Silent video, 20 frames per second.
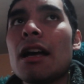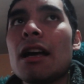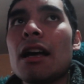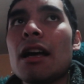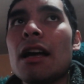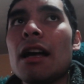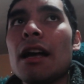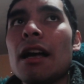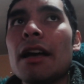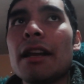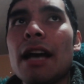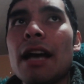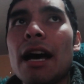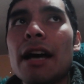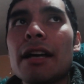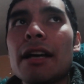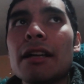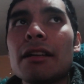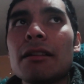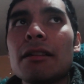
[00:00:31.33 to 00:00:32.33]
and
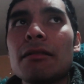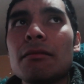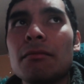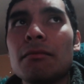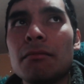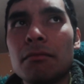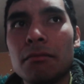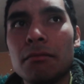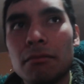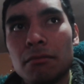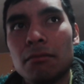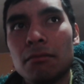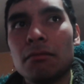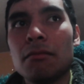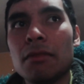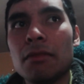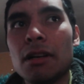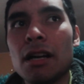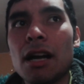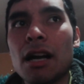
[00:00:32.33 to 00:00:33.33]
I
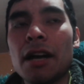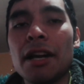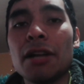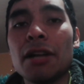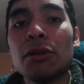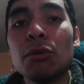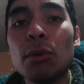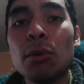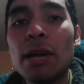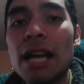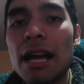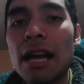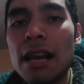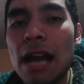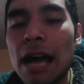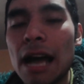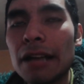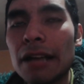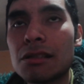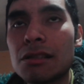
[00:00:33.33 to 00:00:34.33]

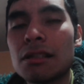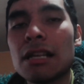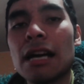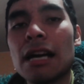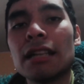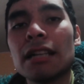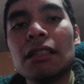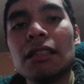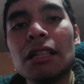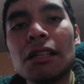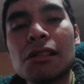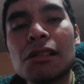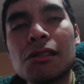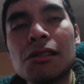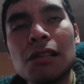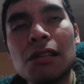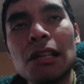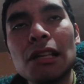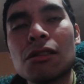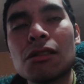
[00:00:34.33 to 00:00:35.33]
realized that this
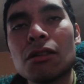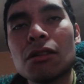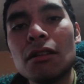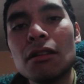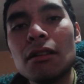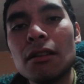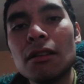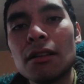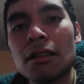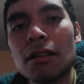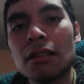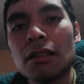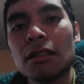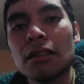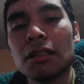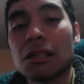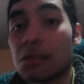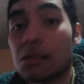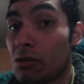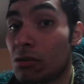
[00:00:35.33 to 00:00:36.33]
season,
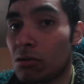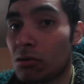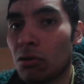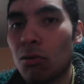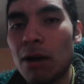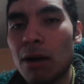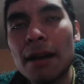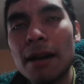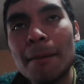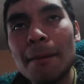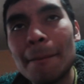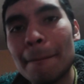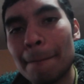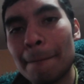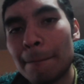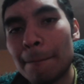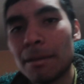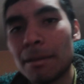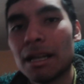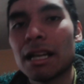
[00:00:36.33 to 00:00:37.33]
the season 1,
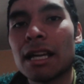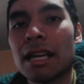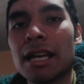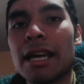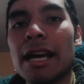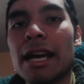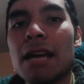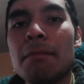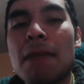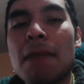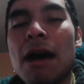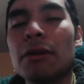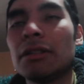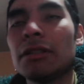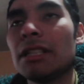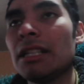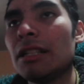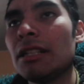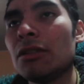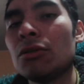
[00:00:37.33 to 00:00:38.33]
came out
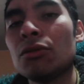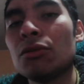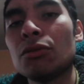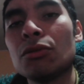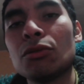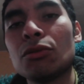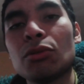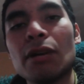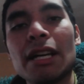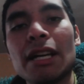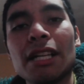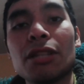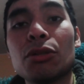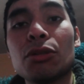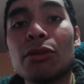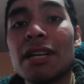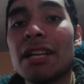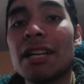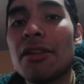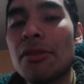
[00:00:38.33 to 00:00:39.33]
in
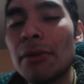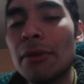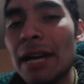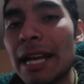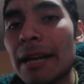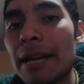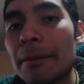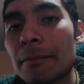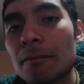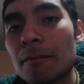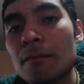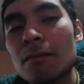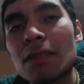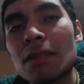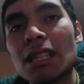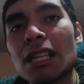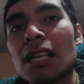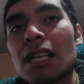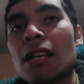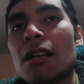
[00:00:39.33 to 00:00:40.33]
2023
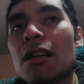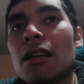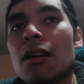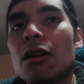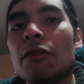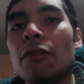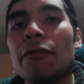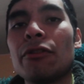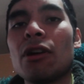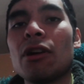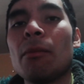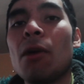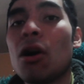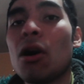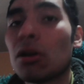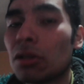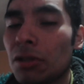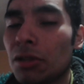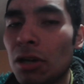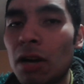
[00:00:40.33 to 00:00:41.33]
from
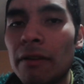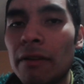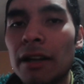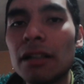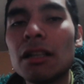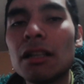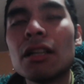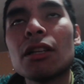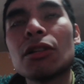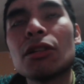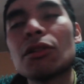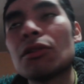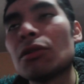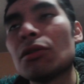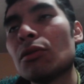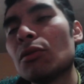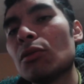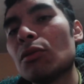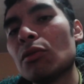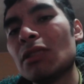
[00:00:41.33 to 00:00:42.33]
October
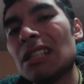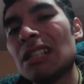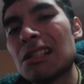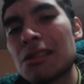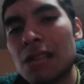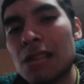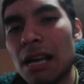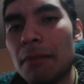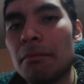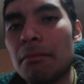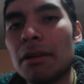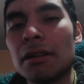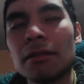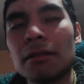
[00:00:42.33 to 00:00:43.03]
to December.